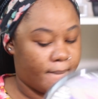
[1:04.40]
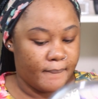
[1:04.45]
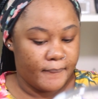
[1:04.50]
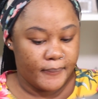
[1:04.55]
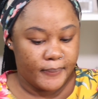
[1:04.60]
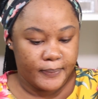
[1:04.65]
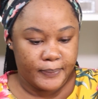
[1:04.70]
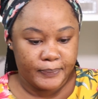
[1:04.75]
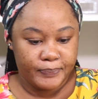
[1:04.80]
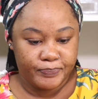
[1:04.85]
I
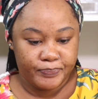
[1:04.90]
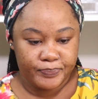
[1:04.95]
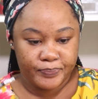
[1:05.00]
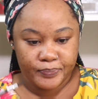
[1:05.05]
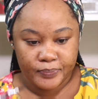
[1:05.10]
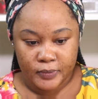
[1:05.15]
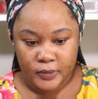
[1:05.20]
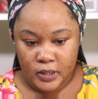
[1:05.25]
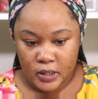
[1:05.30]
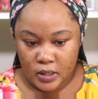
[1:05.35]

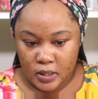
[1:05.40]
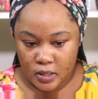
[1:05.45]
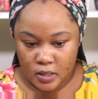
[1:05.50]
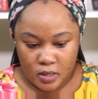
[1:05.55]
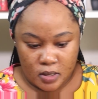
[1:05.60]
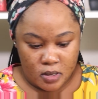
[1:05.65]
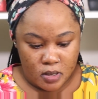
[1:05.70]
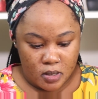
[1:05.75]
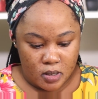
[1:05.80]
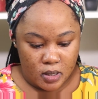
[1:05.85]

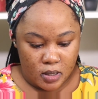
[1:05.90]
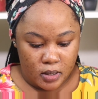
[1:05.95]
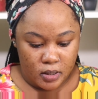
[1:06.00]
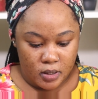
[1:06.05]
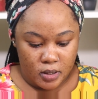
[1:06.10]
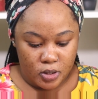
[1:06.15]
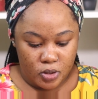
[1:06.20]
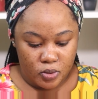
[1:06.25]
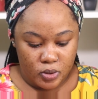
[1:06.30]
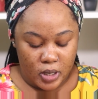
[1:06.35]

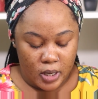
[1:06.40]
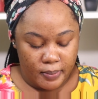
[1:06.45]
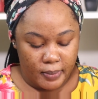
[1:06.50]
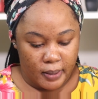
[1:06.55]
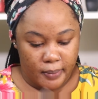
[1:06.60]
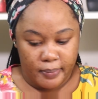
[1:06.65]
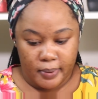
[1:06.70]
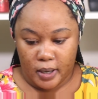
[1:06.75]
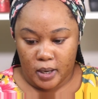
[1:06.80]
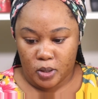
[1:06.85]
need to get my
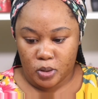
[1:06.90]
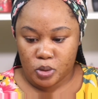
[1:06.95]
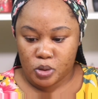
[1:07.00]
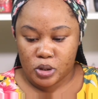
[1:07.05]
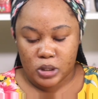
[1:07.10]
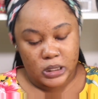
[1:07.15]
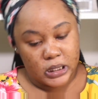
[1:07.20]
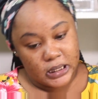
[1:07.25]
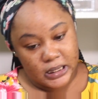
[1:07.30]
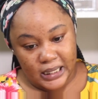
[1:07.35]

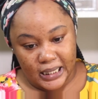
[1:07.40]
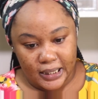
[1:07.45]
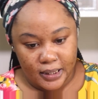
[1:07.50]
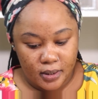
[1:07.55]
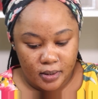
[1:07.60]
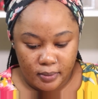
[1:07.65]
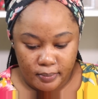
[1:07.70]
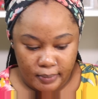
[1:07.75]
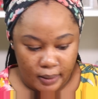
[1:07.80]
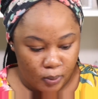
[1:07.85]
brows
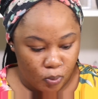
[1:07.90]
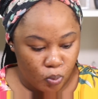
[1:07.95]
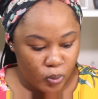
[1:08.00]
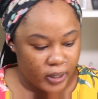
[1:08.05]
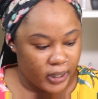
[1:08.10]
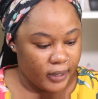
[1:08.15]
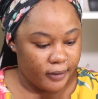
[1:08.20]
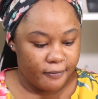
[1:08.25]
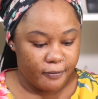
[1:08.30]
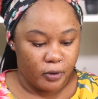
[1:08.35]
done. I'm
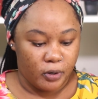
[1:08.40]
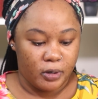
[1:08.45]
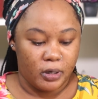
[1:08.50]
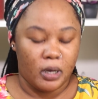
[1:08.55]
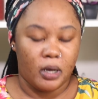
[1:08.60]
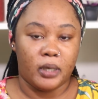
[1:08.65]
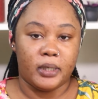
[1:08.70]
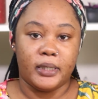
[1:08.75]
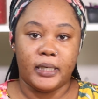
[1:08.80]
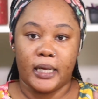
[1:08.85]
waiting for the
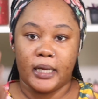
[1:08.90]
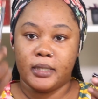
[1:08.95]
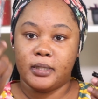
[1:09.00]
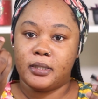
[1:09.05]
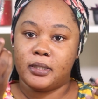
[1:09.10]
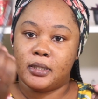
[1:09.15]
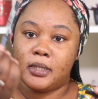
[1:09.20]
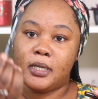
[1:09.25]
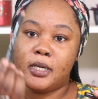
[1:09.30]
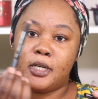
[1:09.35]

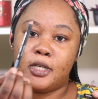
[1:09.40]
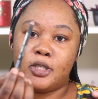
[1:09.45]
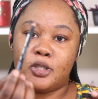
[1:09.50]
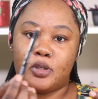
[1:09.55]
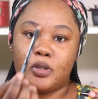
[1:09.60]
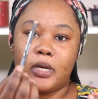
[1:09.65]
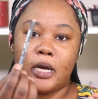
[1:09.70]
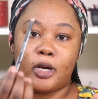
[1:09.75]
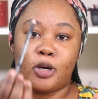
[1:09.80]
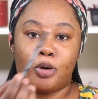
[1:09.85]
holidays
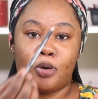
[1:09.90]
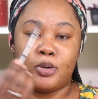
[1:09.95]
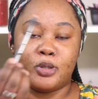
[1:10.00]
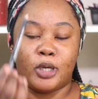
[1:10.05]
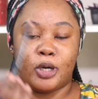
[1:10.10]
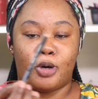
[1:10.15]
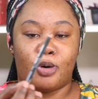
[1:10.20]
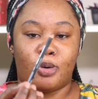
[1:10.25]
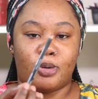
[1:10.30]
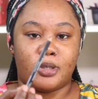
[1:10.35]
to get
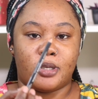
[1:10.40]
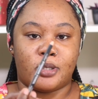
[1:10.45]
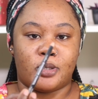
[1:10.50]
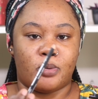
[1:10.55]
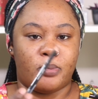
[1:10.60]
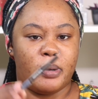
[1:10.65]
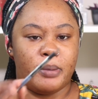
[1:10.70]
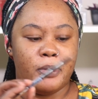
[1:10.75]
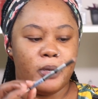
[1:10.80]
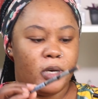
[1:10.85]
closer and closer.
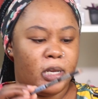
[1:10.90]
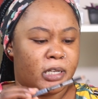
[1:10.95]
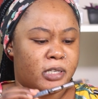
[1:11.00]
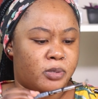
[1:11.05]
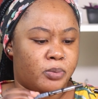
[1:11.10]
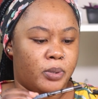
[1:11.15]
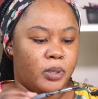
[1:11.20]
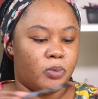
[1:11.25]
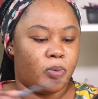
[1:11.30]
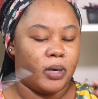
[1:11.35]
So maybe
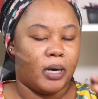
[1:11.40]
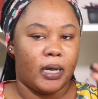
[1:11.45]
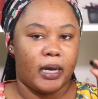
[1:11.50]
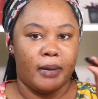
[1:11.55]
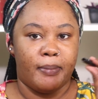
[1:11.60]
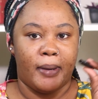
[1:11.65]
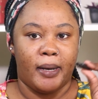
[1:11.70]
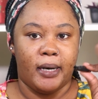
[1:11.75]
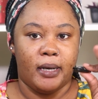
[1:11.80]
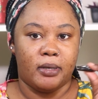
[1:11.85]
next week when I
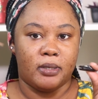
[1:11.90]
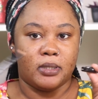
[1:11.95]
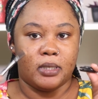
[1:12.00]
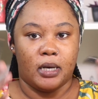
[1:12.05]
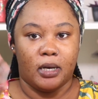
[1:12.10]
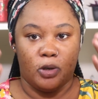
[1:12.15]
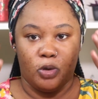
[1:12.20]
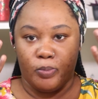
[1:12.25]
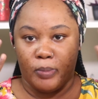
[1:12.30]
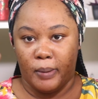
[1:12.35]
get my nails and
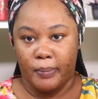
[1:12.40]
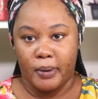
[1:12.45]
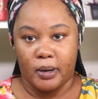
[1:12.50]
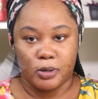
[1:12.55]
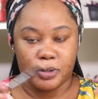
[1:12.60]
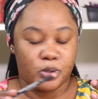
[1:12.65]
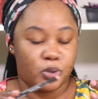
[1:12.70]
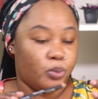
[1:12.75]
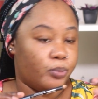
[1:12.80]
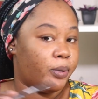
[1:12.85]
I'll do my
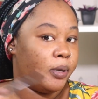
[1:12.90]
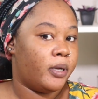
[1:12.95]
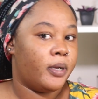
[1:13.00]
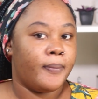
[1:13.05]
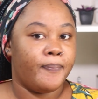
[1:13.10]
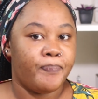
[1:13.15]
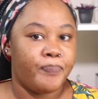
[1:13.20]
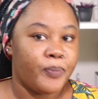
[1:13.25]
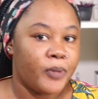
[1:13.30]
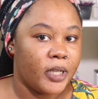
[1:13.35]
brows too. But
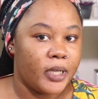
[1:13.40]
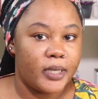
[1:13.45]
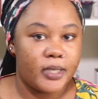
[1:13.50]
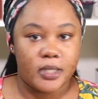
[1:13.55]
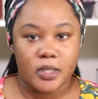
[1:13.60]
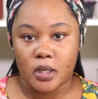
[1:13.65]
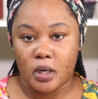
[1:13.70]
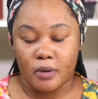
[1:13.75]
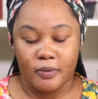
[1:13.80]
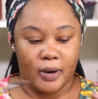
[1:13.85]

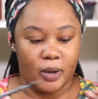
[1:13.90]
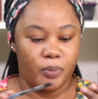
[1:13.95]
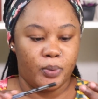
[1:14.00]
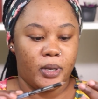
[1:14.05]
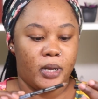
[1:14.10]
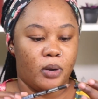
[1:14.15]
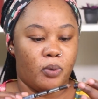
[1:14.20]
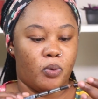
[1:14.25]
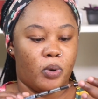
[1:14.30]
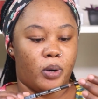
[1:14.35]
it's still alright. We
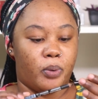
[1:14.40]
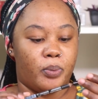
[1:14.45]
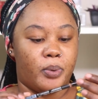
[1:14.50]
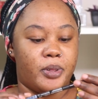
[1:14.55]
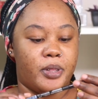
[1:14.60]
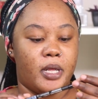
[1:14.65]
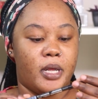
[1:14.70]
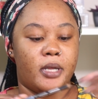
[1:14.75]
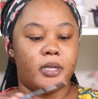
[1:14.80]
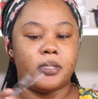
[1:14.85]
can work
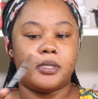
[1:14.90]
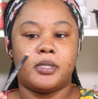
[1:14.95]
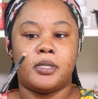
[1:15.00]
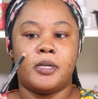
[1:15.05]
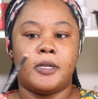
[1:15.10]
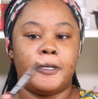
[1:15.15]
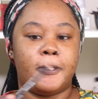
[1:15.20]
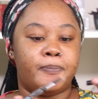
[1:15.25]
with this.